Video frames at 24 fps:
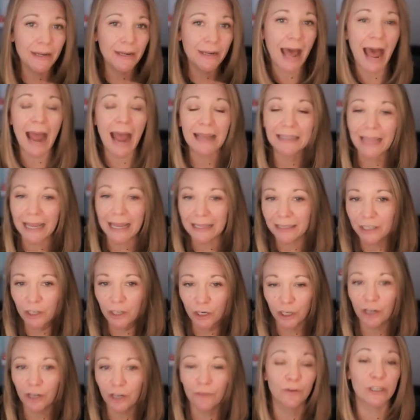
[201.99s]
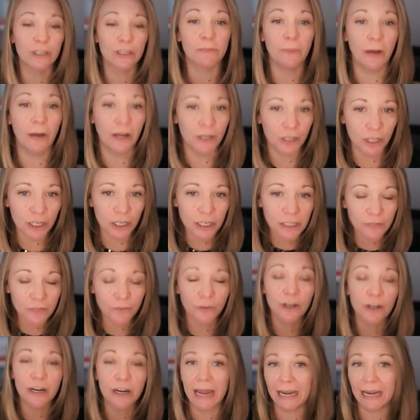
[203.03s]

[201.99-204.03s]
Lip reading: and high likelihood of responders for